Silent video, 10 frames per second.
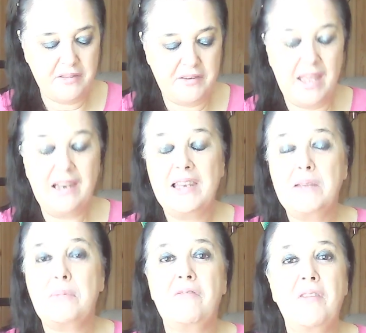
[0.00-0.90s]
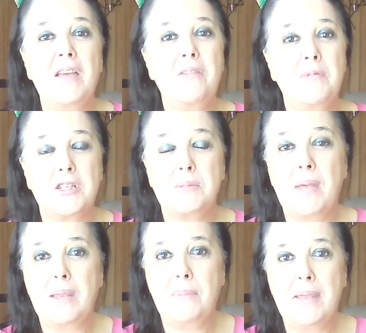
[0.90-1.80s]
and that leap of faith just
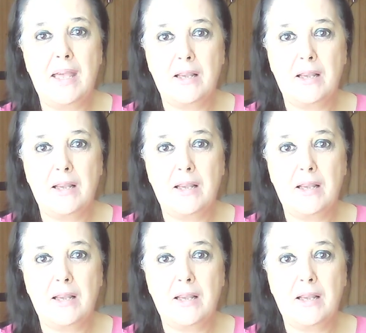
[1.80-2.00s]
may be